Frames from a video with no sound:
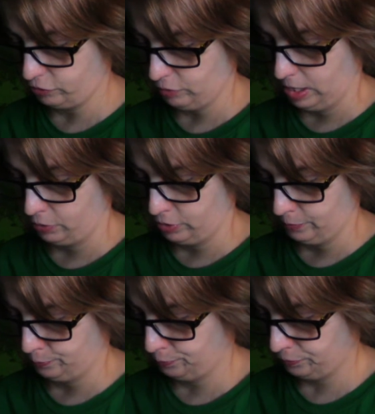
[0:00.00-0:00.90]
around
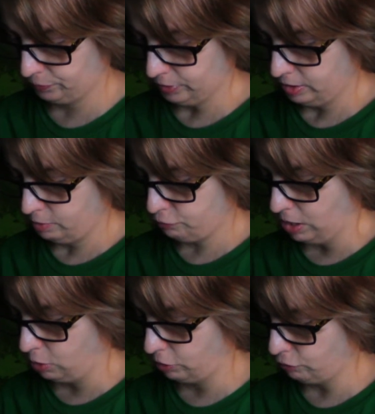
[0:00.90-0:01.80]
them.
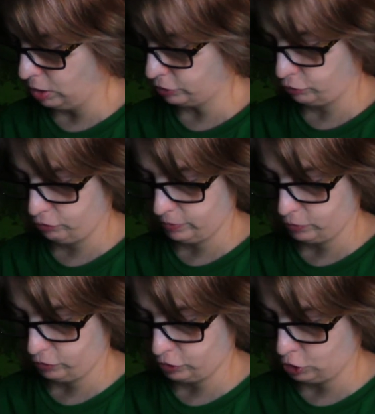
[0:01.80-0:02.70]
Prowling rocks are
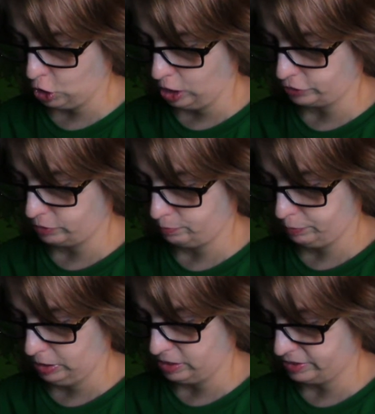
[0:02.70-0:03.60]
drifters, the gods in
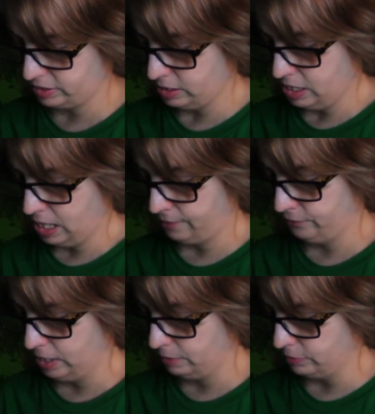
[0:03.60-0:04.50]
bliss
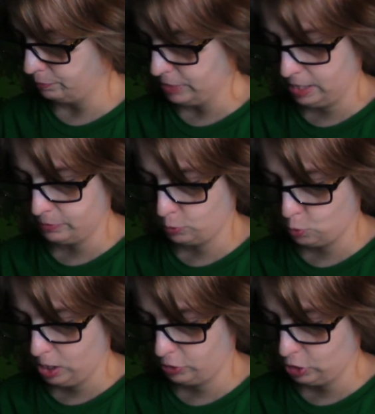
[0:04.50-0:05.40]
have named them. Name them
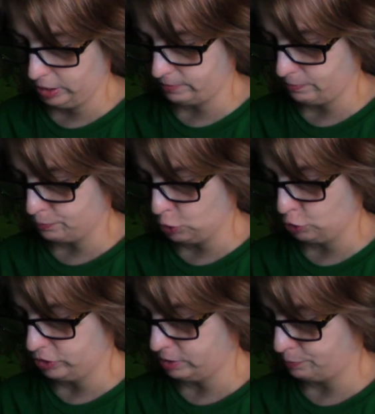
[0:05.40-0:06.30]
well, not even
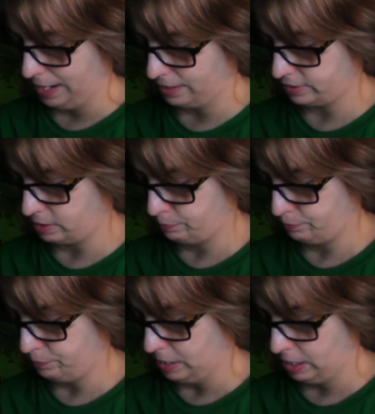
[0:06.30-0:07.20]
birds can pass
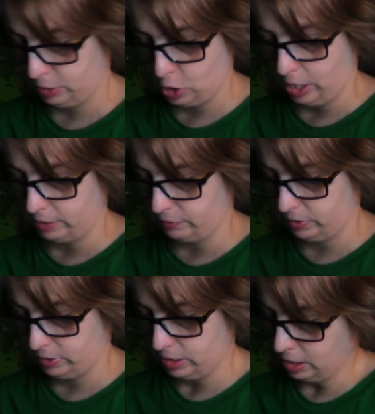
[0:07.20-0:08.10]
them by, not
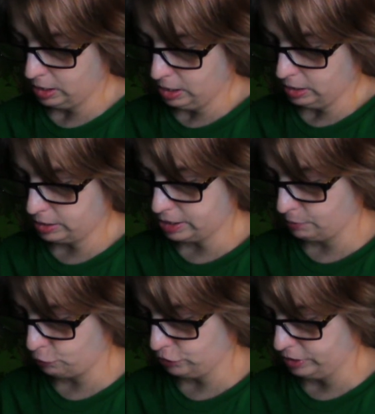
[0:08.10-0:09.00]
even the
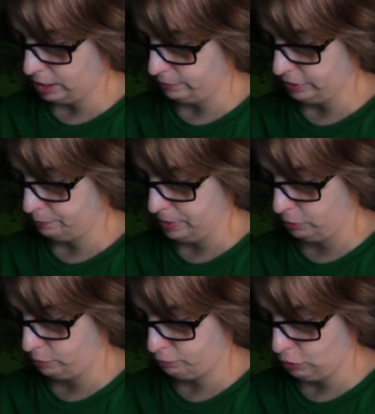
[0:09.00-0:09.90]
timorous doves that
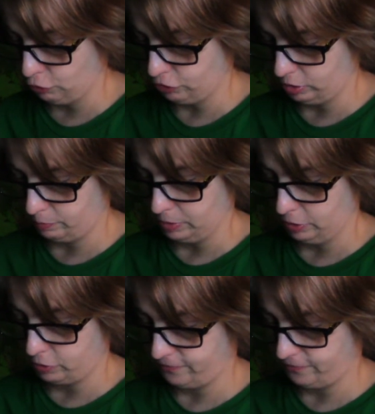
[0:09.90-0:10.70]
bear ambrosia, but to